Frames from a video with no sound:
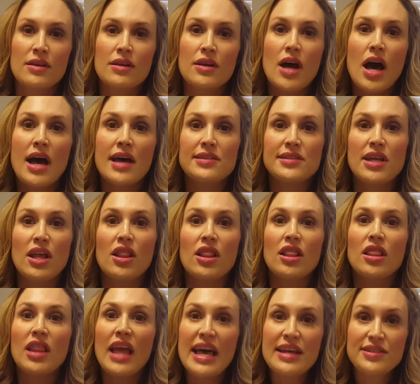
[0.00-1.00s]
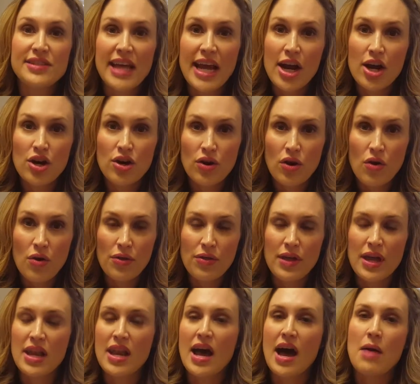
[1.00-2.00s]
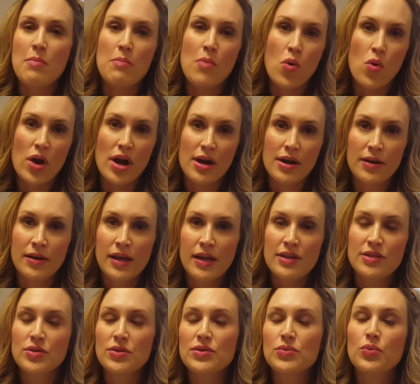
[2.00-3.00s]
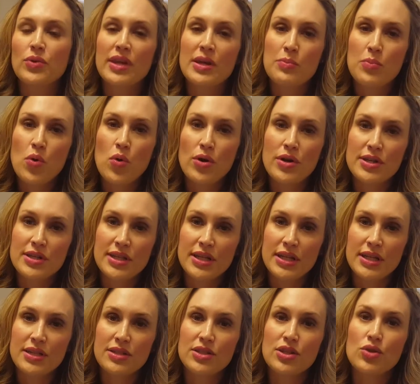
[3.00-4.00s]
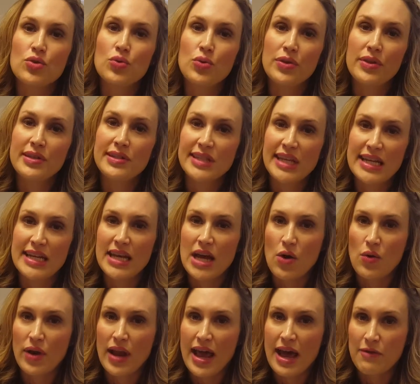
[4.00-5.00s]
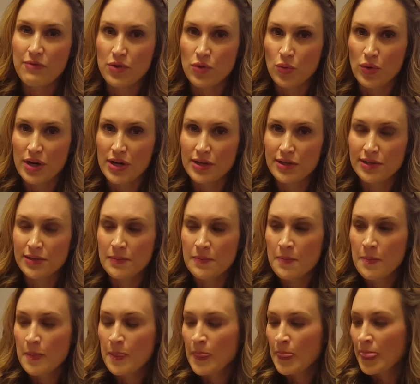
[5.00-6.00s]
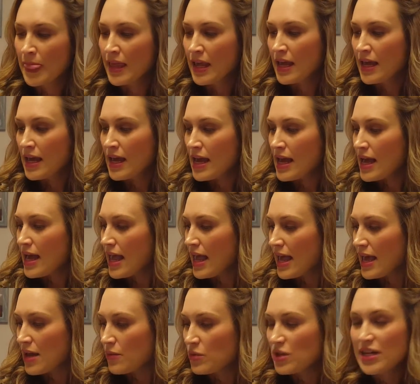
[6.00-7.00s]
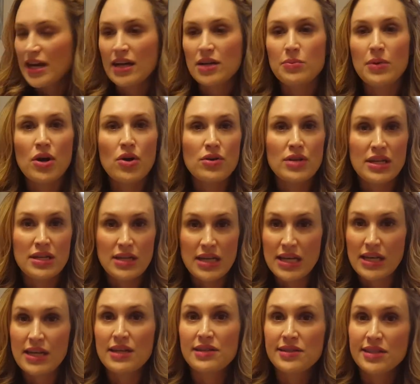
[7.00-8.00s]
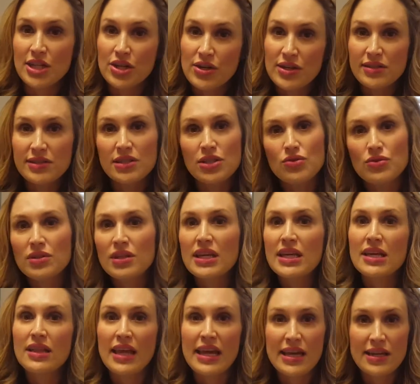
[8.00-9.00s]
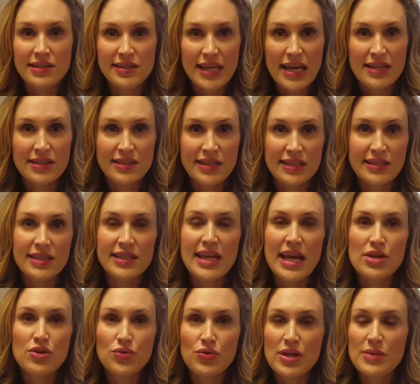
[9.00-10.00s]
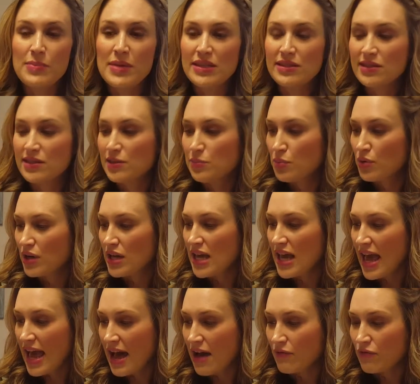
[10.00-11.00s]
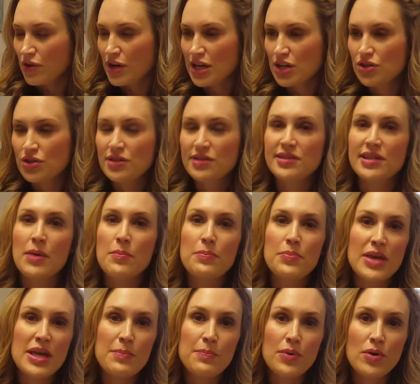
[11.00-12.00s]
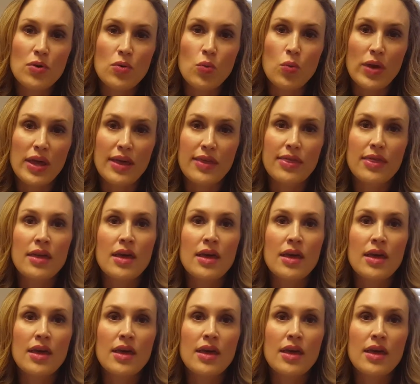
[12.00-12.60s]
cause less hair growth and not more. So it's really important to cool the skin down afterwards. And we talked about needing a series, usually, like I said, 6 to 10 treatments is pretty average. Some people with